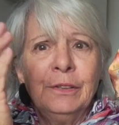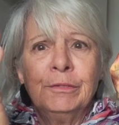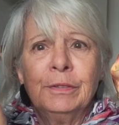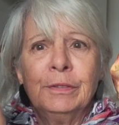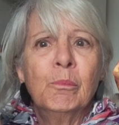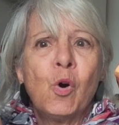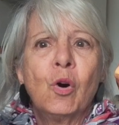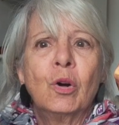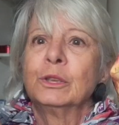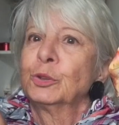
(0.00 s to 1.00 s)
even
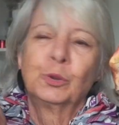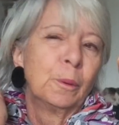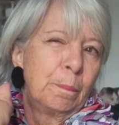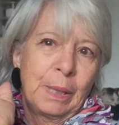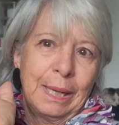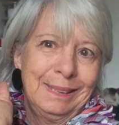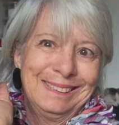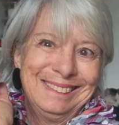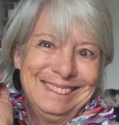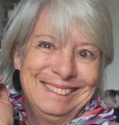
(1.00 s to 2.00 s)
more
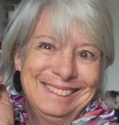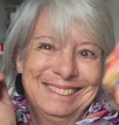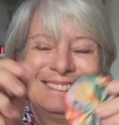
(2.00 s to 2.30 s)
surprising.